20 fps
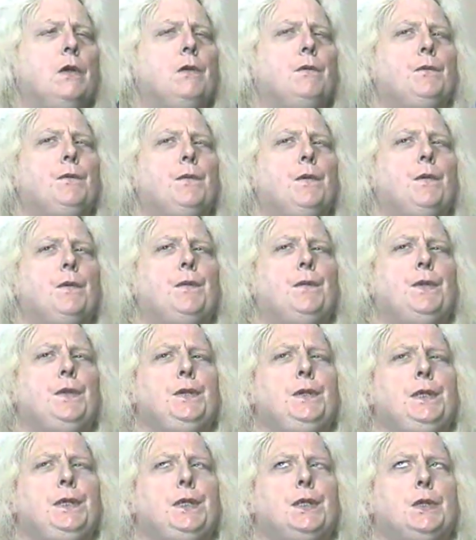for a few
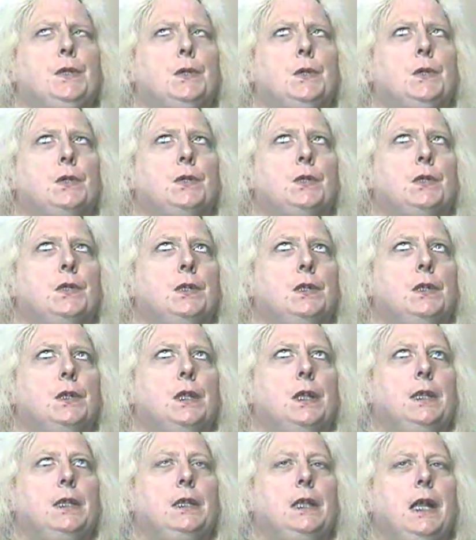years,
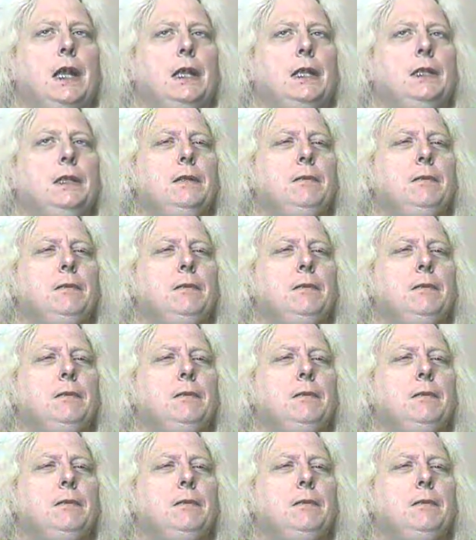and I